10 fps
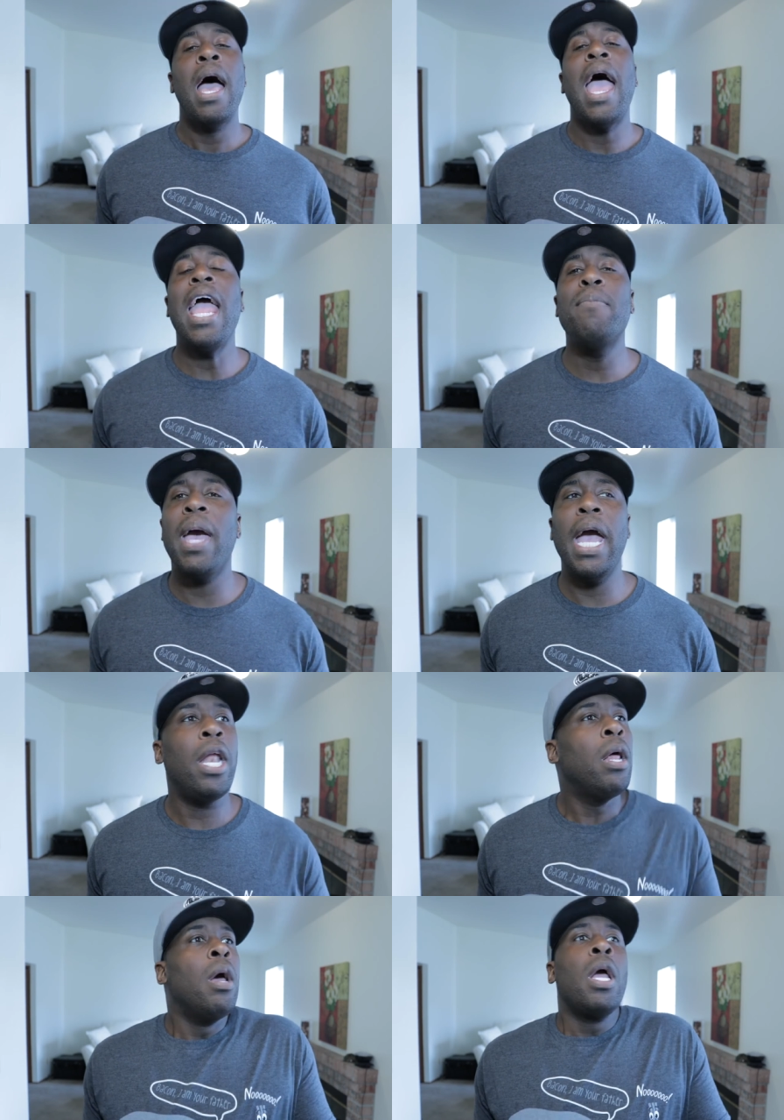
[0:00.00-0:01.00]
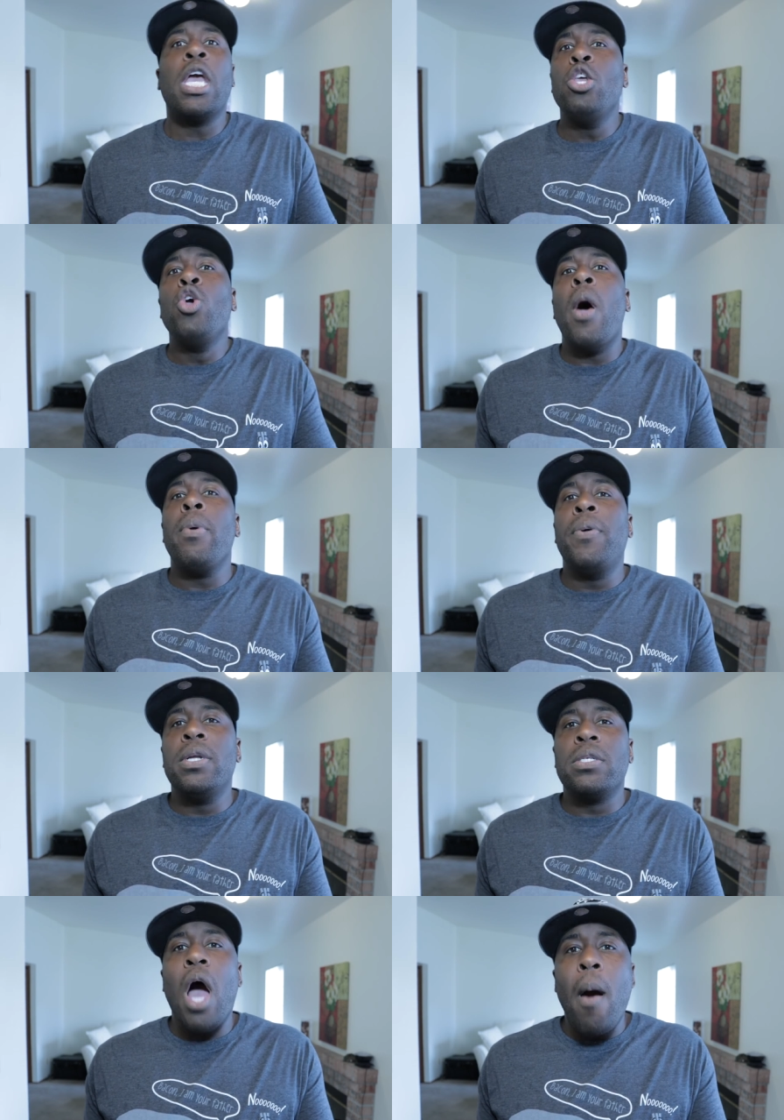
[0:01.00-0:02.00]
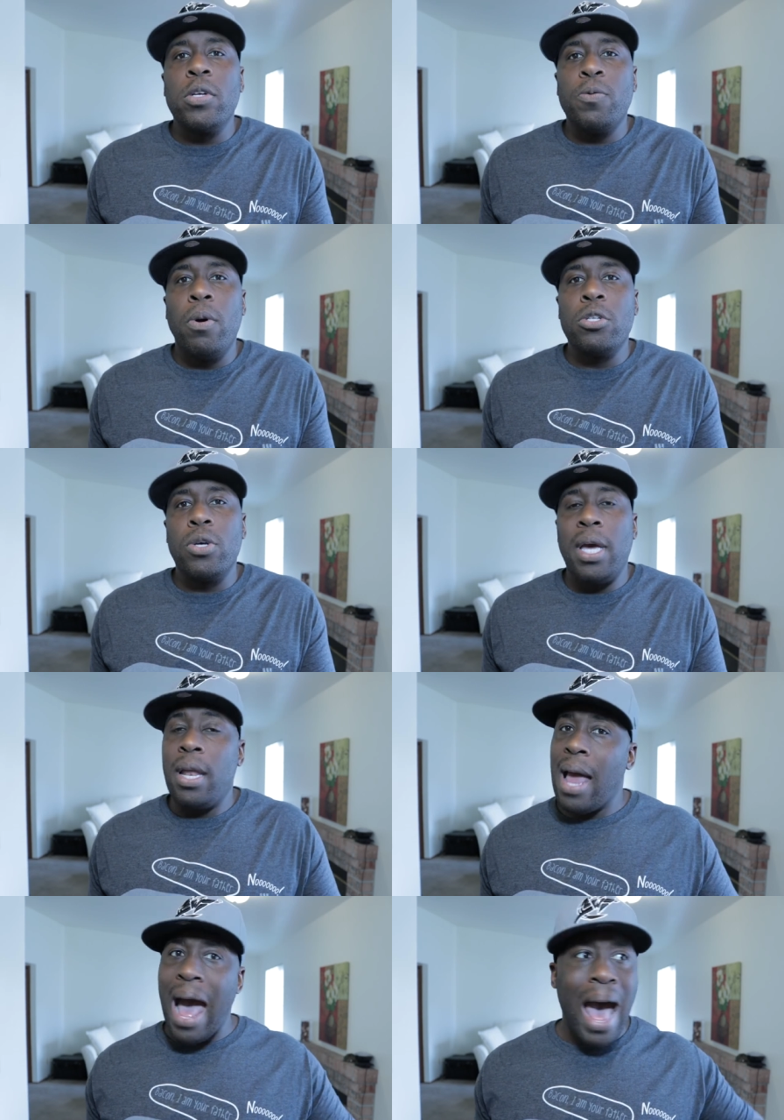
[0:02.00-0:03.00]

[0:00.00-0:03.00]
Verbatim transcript: Hey man, can you help me put this garbage disposal in?